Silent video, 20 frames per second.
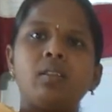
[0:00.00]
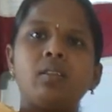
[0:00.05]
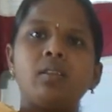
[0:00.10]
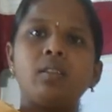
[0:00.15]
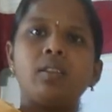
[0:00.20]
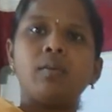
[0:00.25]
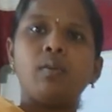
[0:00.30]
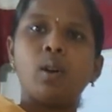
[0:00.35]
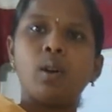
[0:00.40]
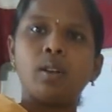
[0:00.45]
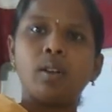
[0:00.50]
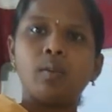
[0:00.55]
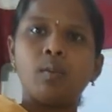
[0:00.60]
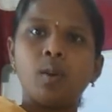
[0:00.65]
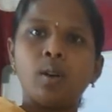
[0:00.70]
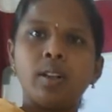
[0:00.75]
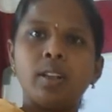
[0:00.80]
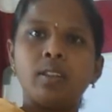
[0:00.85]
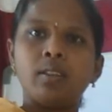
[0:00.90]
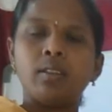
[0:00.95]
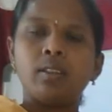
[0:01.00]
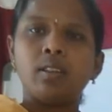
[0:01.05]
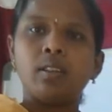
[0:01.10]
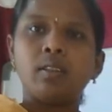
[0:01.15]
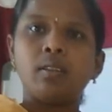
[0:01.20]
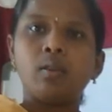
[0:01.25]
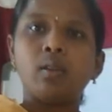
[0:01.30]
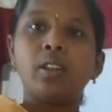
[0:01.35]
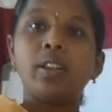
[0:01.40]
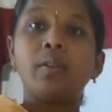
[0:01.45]
the water bodies,
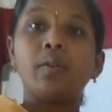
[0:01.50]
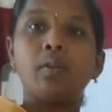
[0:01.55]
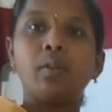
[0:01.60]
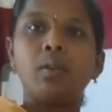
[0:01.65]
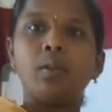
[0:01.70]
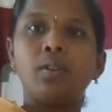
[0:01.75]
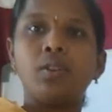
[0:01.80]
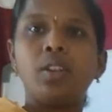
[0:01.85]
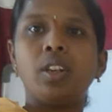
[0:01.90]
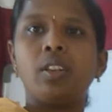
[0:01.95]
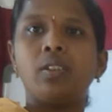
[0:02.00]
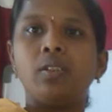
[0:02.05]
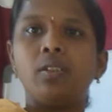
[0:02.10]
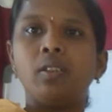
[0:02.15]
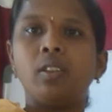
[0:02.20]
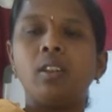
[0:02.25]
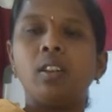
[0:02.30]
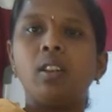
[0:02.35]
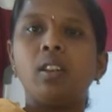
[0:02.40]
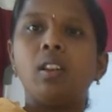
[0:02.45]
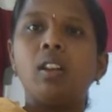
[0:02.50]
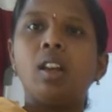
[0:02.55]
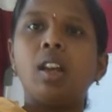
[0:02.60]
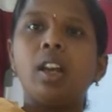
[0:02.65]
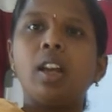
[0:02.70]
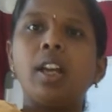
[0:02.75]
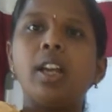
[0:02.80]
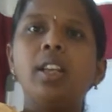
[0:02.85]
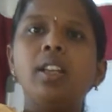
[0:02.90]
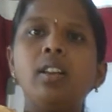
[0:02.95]
the oceans,
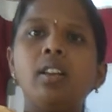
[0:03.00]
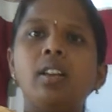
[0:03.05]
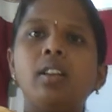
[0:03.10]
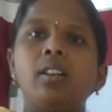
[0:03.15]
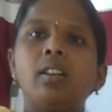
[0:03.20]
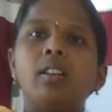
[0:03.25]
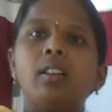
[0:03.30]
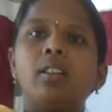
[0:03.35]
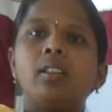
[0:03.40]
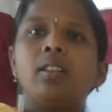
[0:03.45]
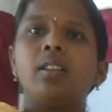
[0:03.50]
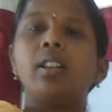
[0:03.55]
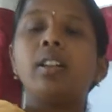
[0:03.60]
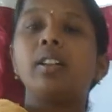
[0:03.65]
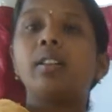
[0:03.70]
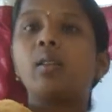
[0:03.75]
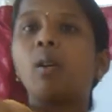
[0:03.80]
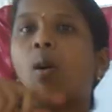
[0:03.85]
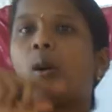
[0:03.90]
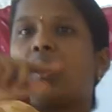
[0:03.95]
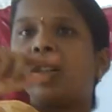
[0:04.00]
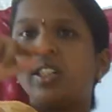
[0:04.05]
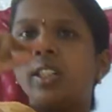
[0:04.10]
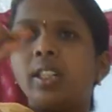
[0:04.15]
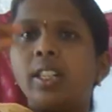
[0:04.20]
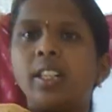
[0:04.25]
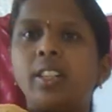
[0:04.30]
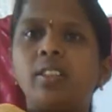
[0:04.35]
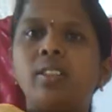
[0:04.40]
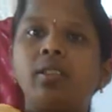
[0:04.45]
and the
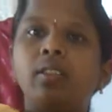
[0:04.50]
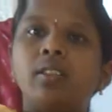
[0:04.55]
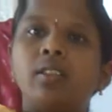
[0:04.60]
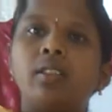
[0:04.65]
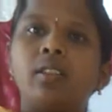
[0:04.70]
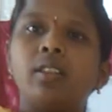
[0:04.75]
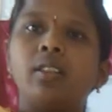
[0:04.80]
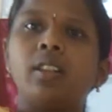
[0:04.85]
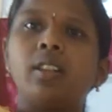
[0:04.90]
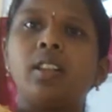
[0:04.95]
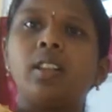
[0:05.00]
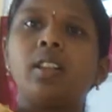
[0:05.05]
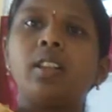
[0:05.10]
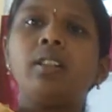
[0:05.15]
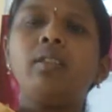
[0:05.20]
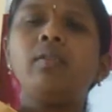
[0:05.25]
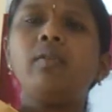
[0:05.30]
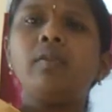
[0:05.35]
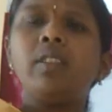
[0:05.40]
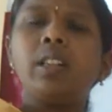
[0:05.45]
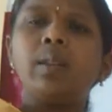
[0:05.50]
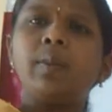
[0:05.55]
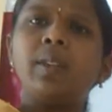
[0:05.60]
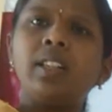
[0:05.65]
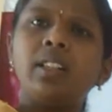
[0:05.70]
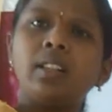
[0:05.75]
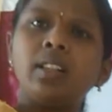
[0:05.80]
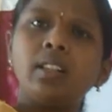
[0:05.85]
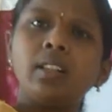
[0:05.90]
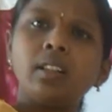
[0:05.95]
continents. It will
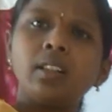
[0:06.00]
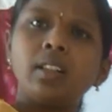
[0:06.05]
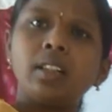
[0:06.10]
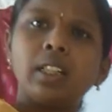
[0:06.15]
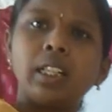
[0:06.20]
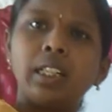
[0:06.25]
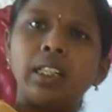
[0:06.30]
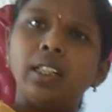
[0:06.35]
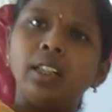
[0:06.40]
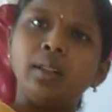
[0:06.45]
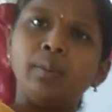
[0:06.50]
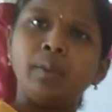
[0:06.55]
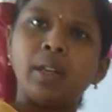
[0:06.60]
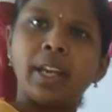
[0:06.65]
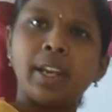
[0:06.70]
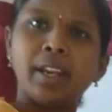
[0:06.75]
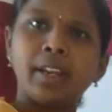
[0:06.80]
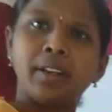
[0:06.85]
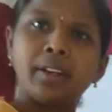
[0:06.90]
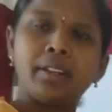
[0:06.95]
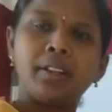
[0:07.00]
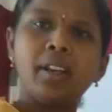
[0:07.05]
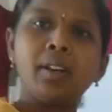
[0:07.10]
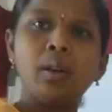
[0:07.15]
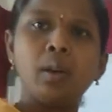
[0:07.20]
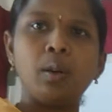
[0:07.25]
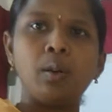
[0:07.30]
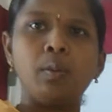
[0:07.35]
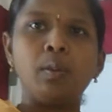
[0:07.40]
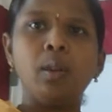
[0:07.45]
be in clear manner in the
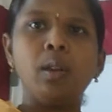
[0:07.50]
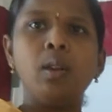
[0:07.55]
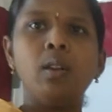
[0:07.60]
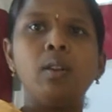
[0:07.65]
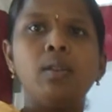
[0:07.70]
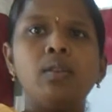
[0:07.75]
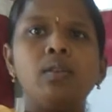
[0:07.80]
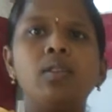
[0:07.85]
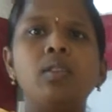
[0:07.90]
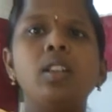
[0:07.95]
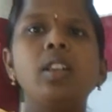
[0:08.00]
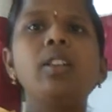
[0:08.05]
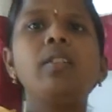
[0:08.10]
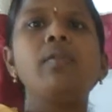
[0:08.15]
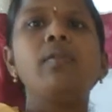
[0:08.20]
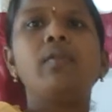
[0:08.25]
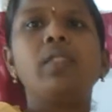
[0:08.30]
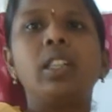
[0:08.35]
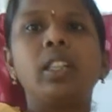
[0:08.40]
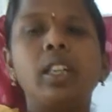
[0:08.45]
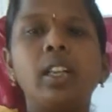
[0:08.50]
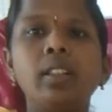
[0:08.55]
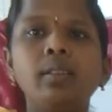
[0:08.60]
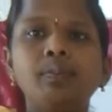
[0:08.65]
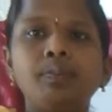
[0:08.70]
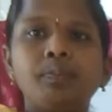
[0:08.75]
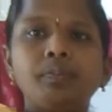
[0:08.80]
globe, so that we can